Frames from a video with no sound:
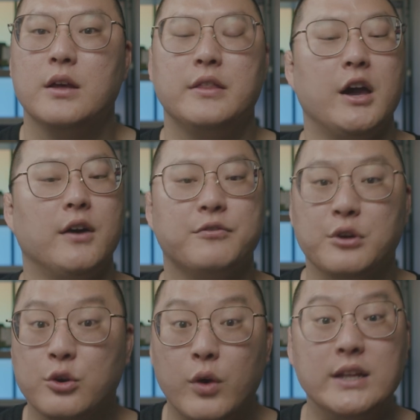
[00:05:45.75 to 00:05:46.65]
They
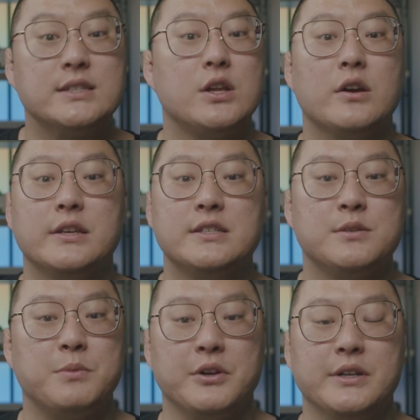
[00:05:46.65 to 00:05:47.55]
offer a great stock
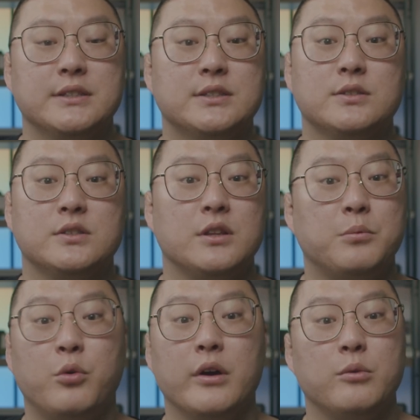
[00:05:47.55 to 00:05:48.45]
experience to the
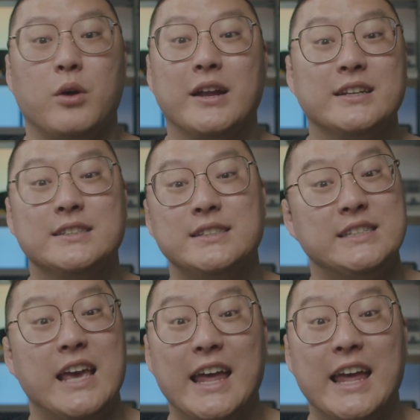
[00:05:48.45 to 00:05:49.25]
point where I didn't see